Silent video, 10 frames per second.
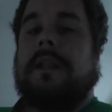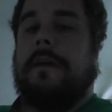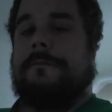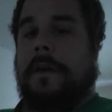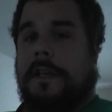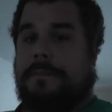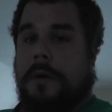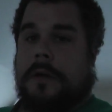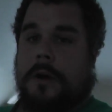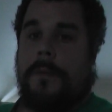left
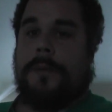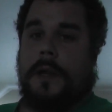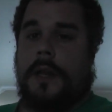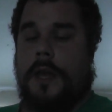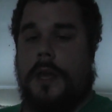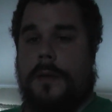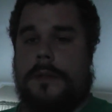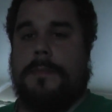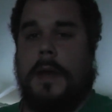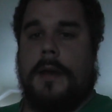Facebook open, it
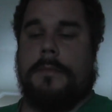was bad